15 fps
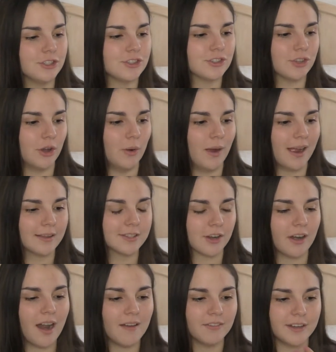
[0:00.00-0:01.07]
So I
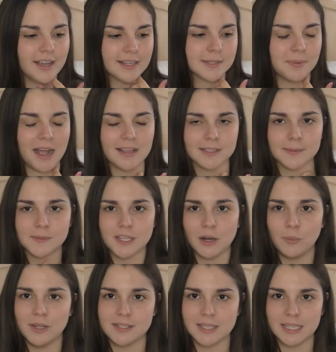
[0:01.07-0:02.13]
started having neck spasms, and
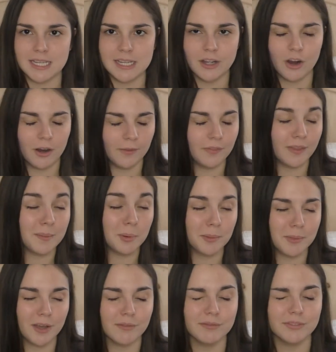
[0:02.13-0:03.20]
I went to the ER, and they
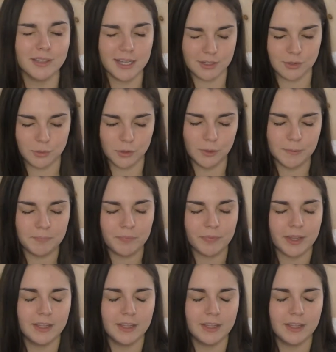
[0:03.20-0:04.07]
put me on Flexeril.